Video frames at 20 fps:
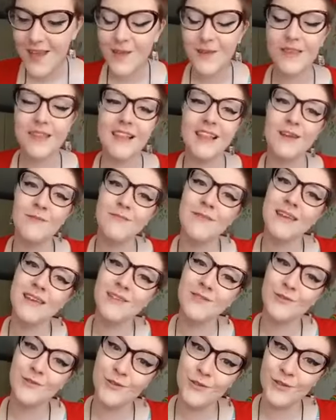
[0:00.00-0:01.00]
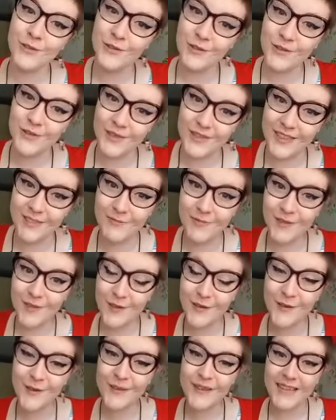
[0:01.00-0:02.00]
So let me introduce you to the
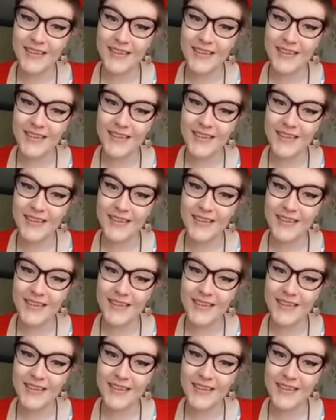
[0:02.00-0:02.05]
two